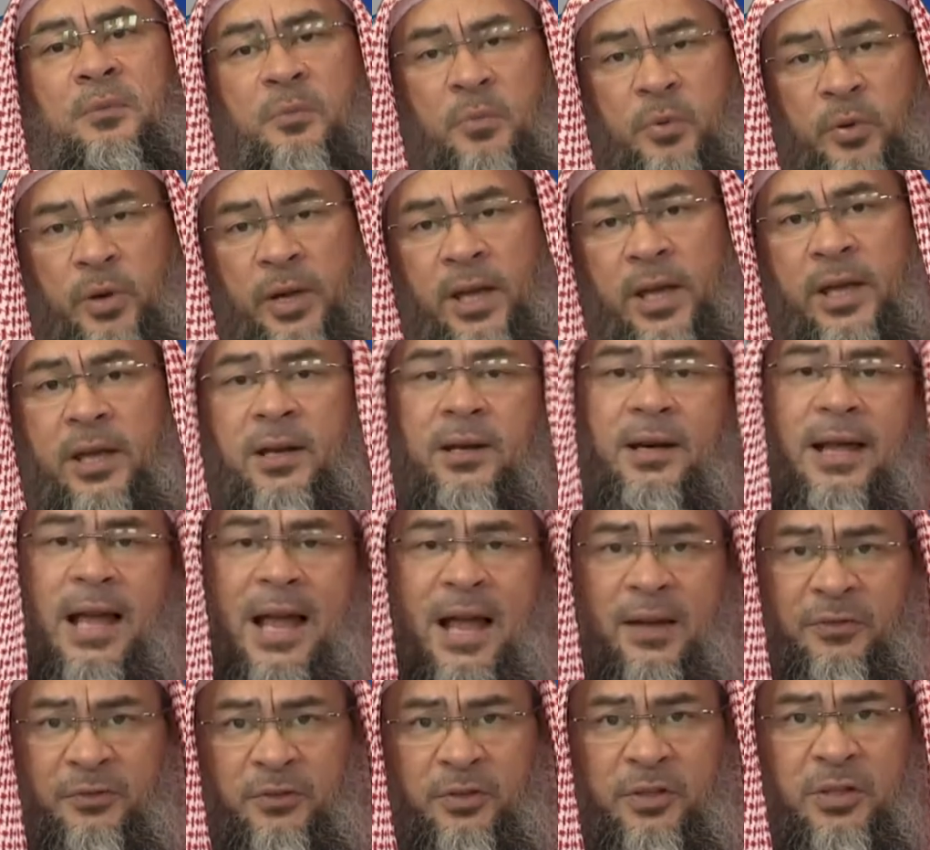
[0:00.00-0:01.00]
prayer
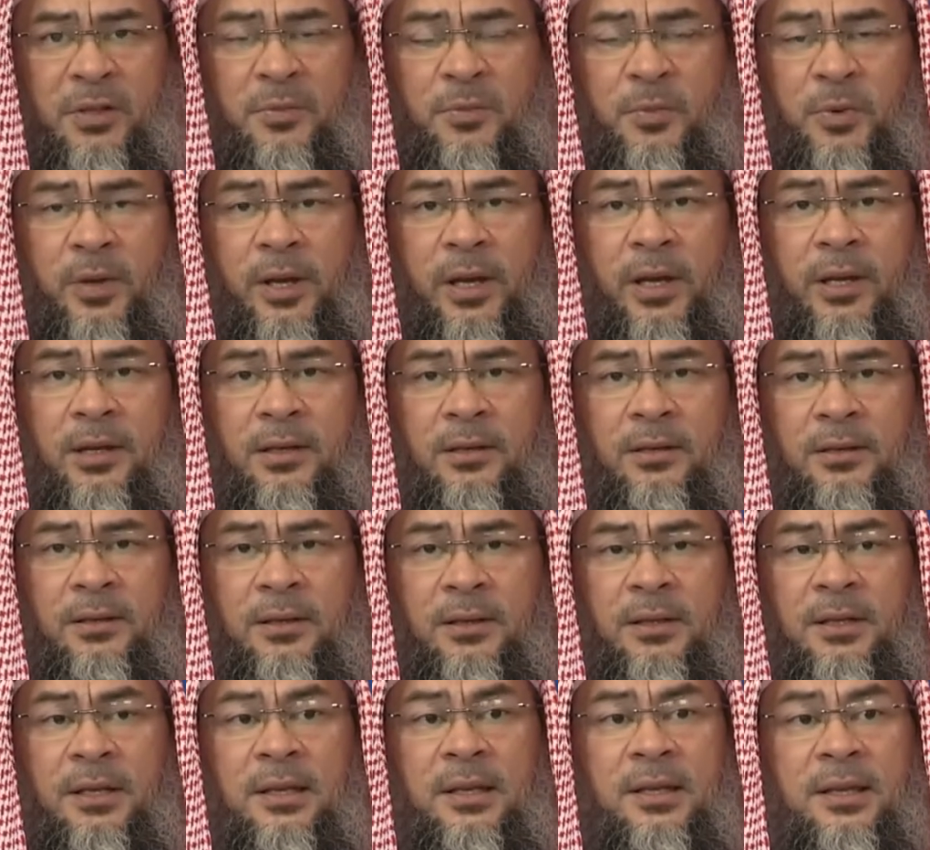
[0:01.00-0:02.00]
after a prayer,
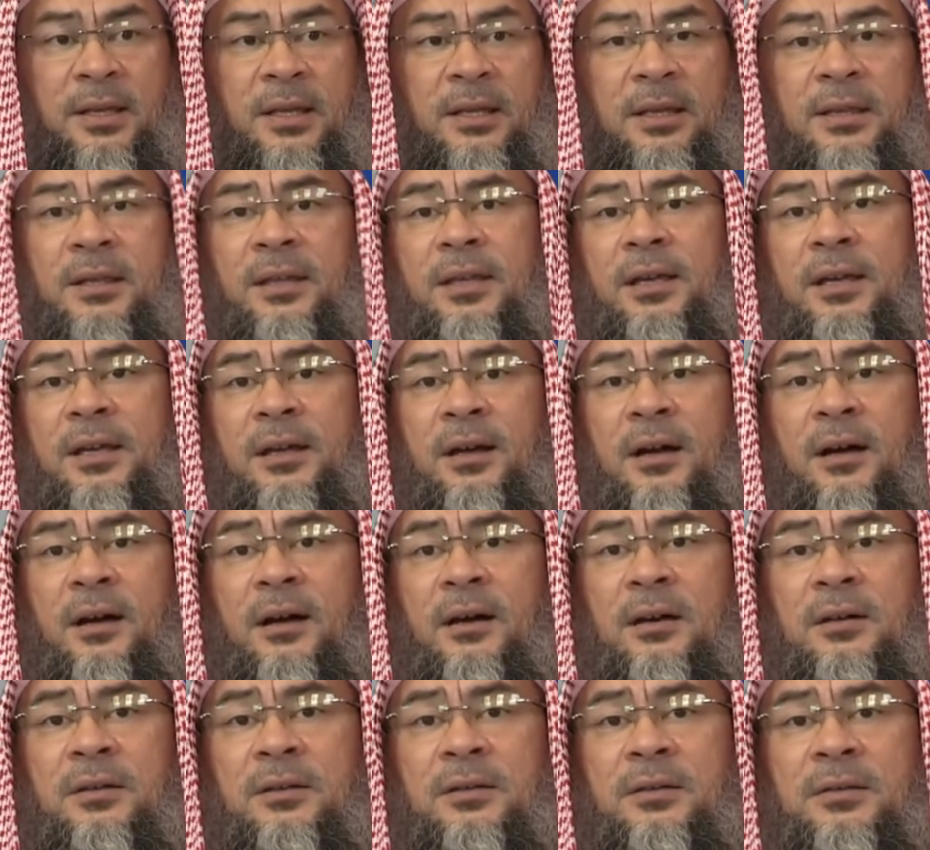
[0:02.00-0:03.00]
then they
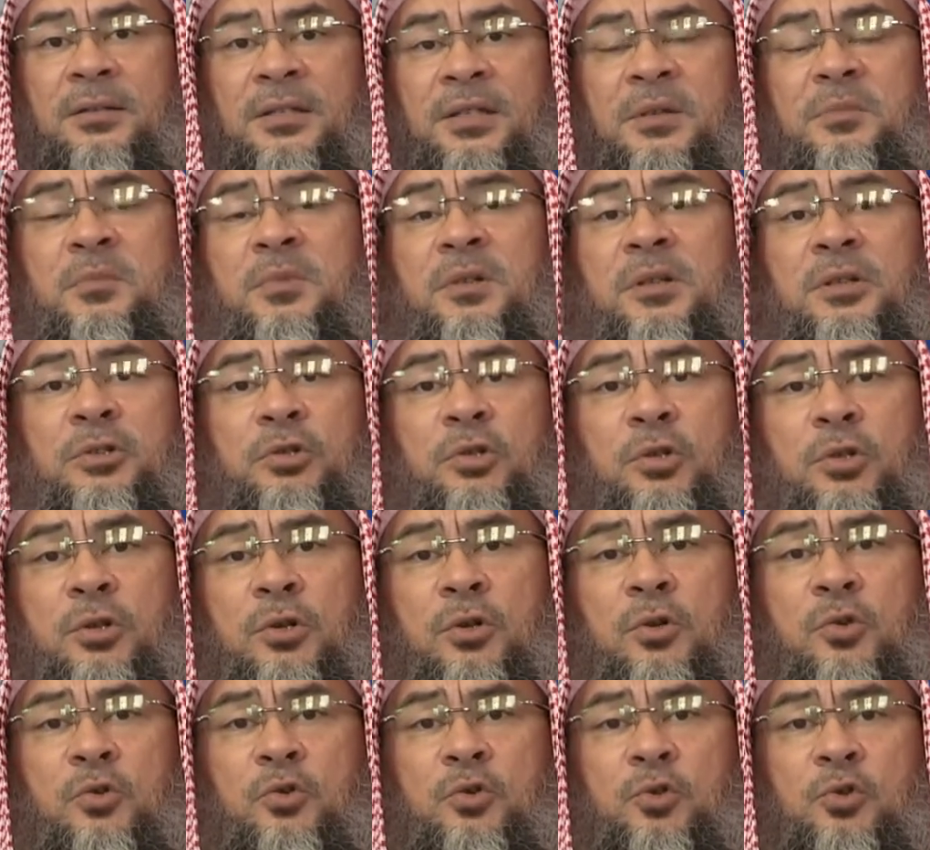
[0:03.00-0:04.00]
are similar to
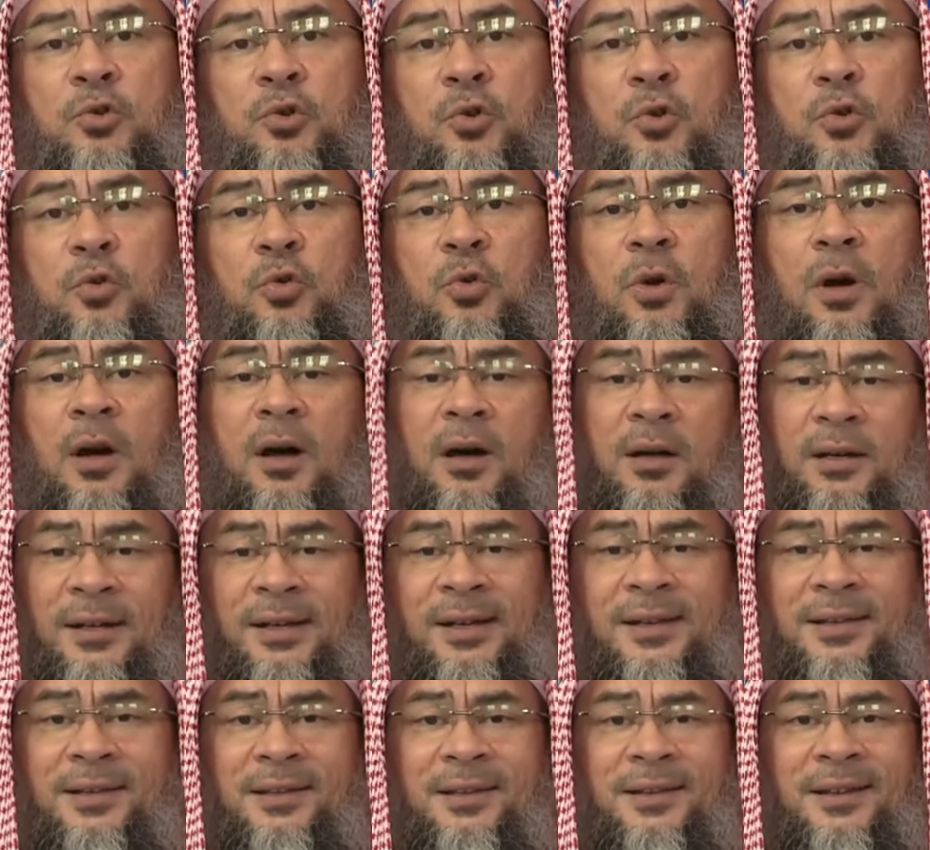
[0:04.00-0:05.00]
those who are
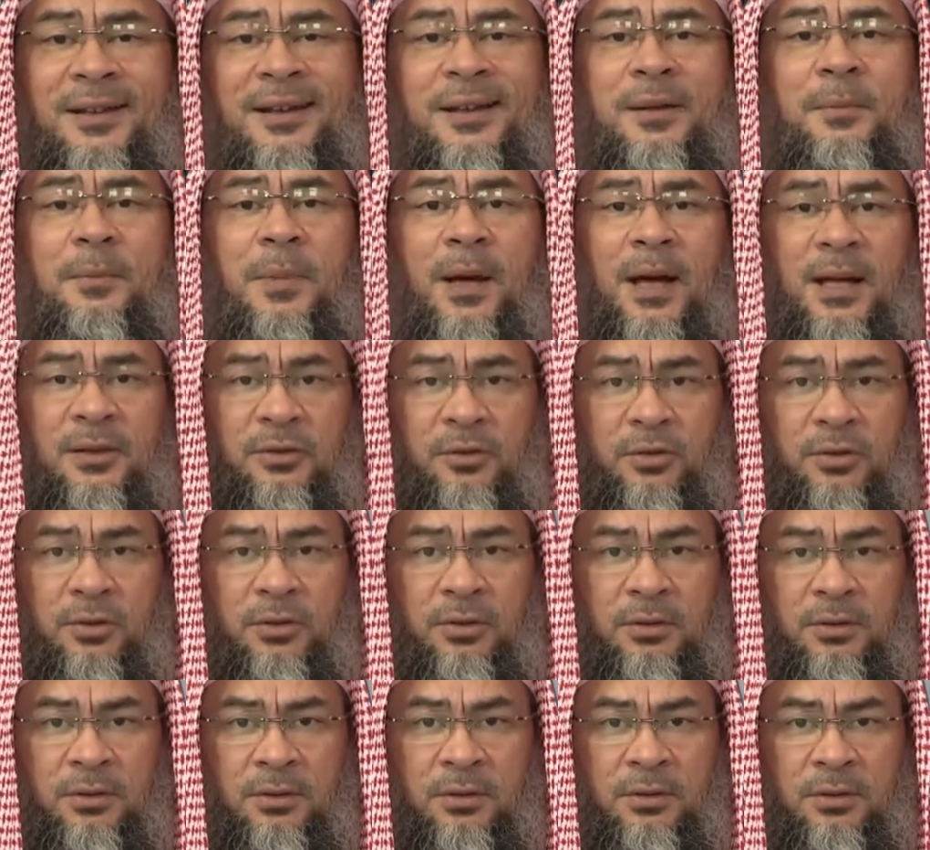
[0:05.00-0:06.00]
in the
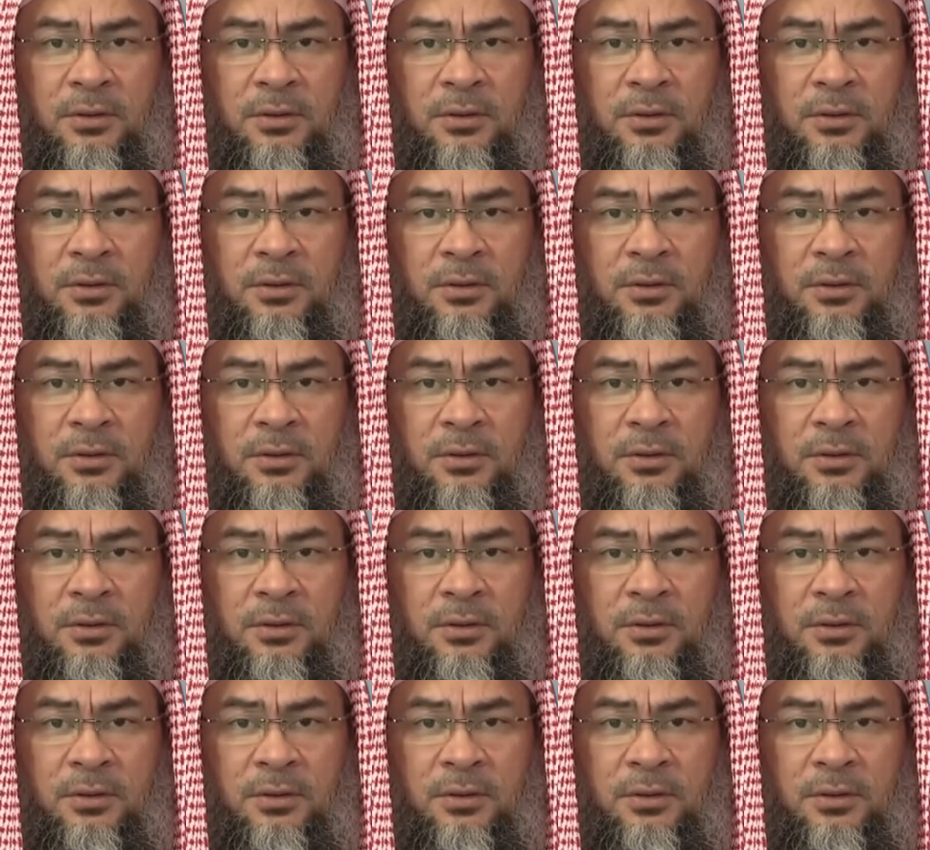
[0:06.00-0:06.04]
ribat,